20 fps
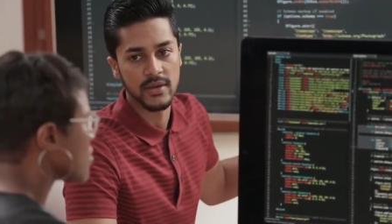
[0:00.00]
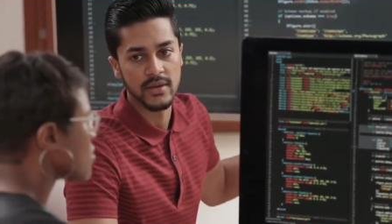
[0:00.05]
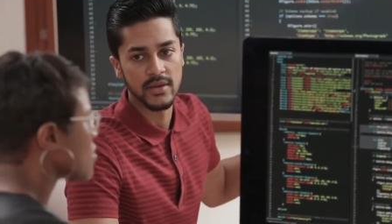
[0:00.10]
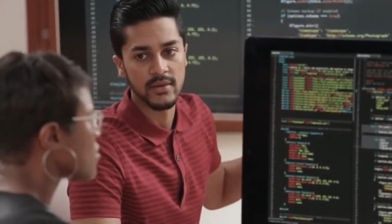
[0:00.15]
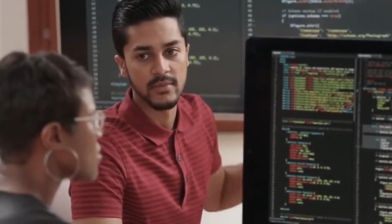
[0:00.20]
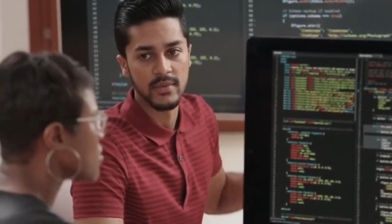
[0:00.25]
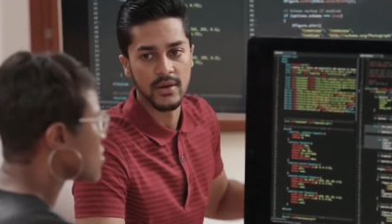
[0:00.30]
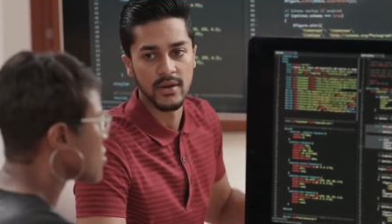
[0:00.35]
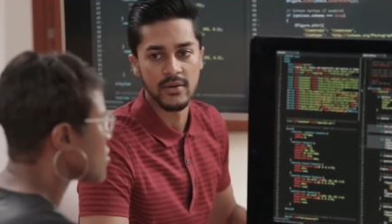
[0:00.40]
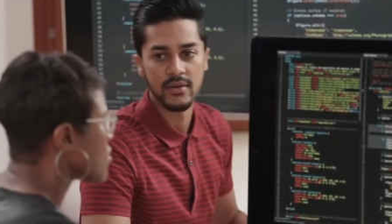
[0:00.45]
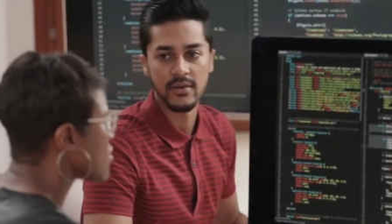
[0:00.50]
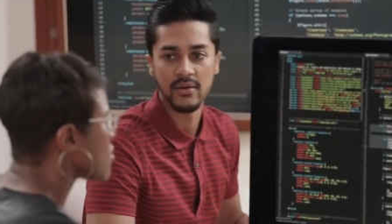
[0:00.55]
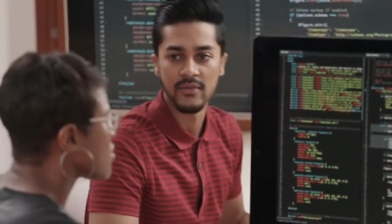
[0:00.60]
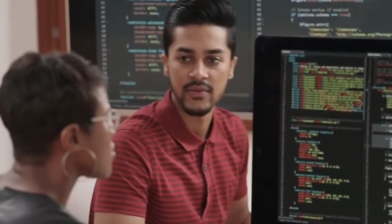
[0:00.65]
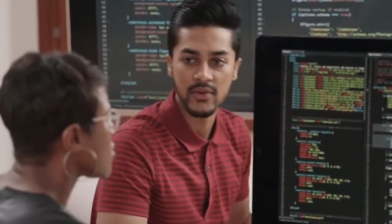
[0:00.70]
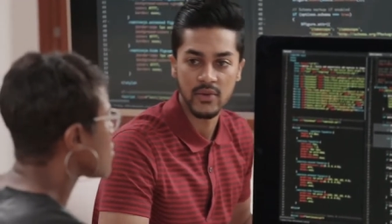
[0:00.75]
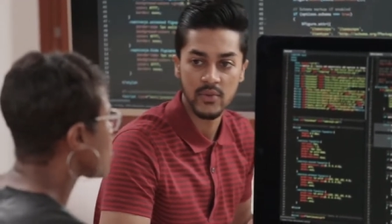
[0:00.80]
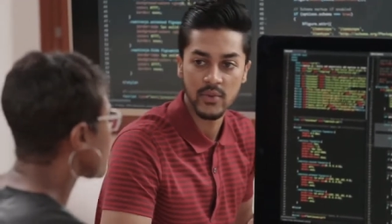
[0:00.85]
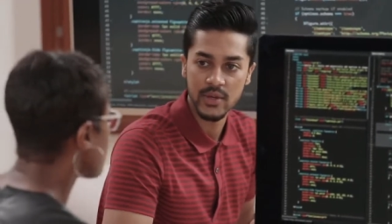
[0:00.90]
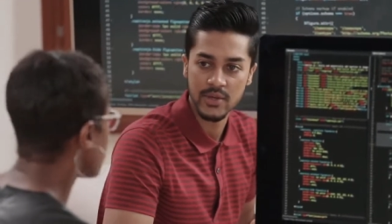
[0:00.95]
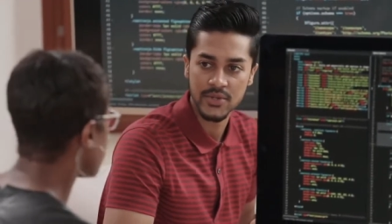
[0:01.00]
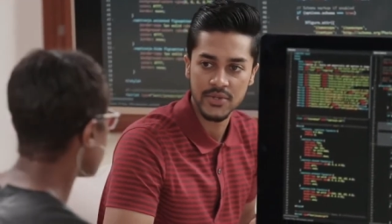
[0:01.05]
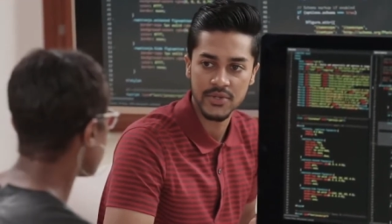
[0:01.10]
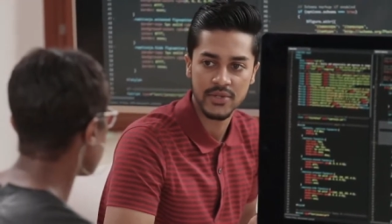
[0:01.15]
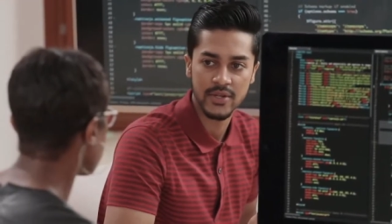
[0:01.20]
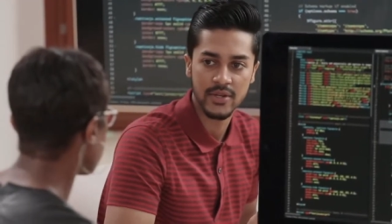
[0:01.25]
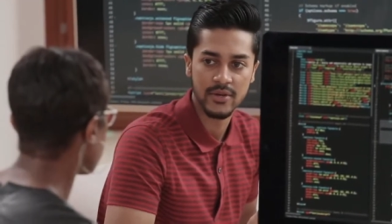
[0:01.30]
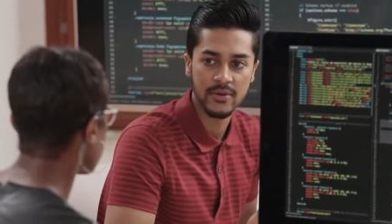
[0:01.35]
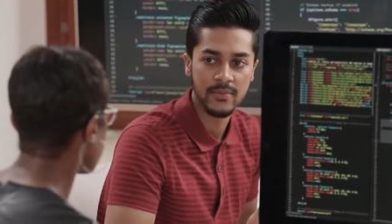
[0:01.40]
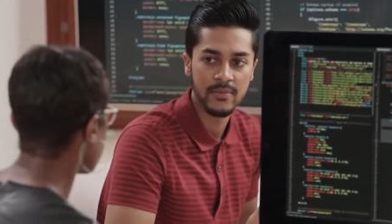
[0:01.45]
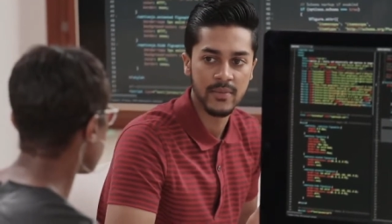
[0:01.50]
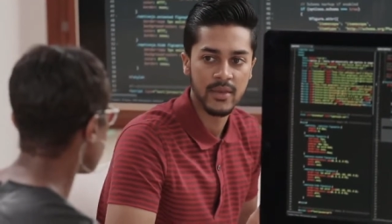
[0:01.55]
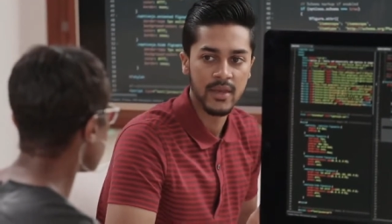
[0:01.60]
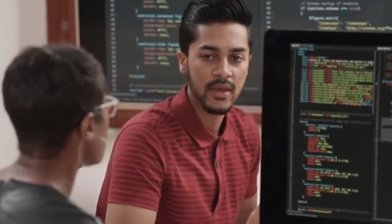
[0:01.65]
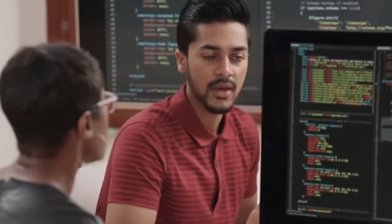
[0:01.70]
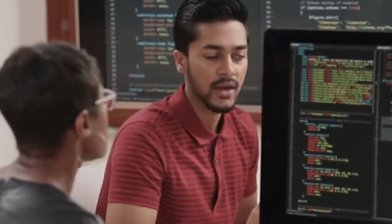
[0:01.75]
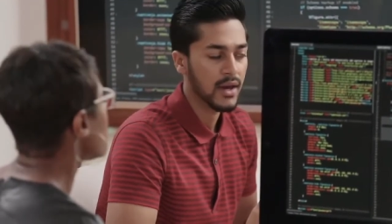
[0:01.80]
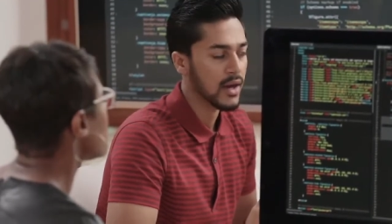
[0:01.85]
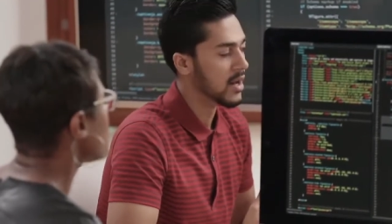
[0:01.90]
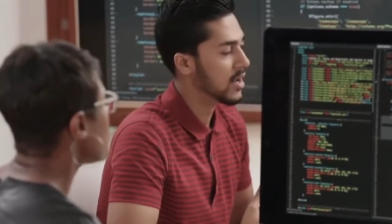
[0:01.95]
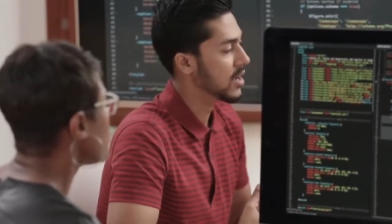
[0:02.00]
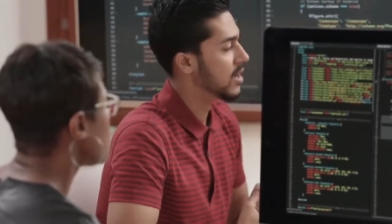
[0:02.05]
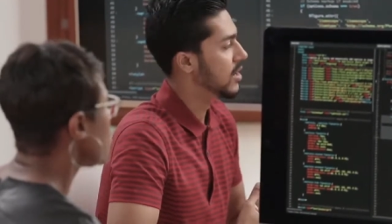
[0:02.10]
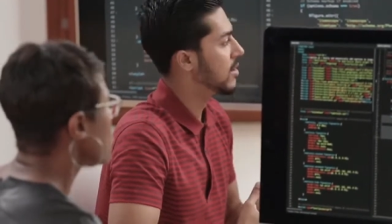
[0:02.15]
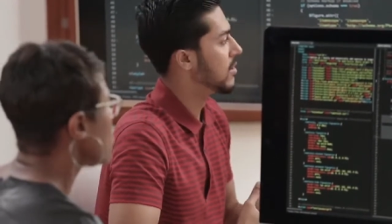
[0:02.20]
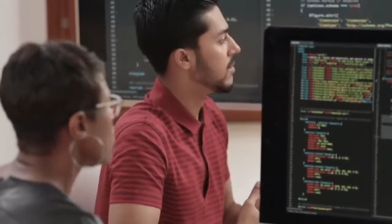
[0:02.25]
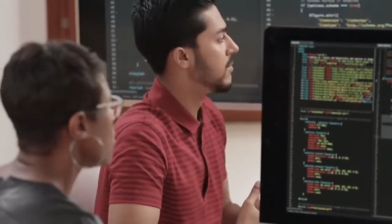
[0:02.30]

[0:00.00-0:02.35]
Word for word: Microsoft Azure, Google Cloud, and